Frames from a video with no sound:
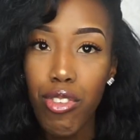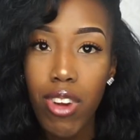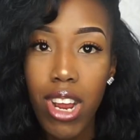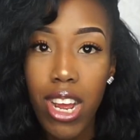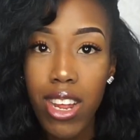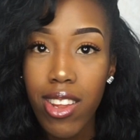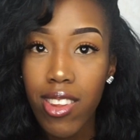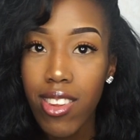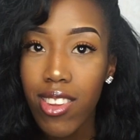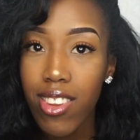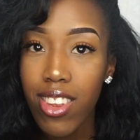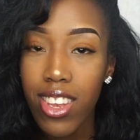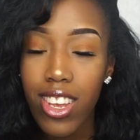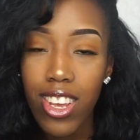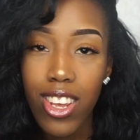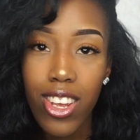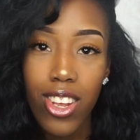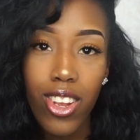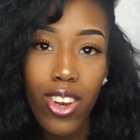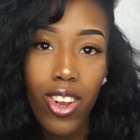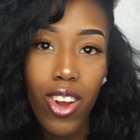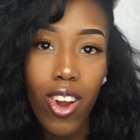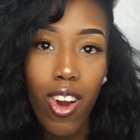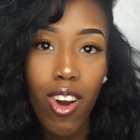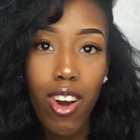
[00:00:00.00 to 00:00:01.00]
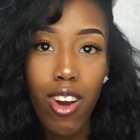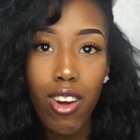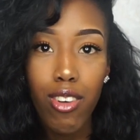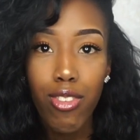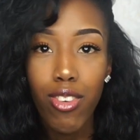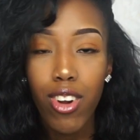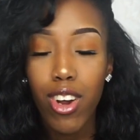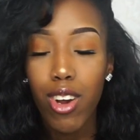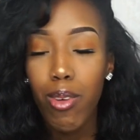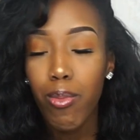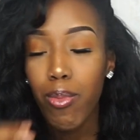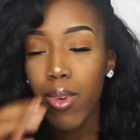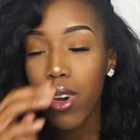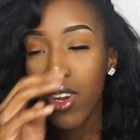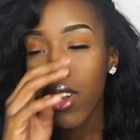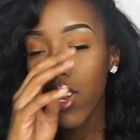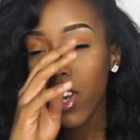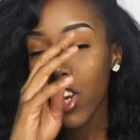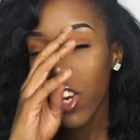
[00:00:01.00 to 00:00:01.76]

ranting off on my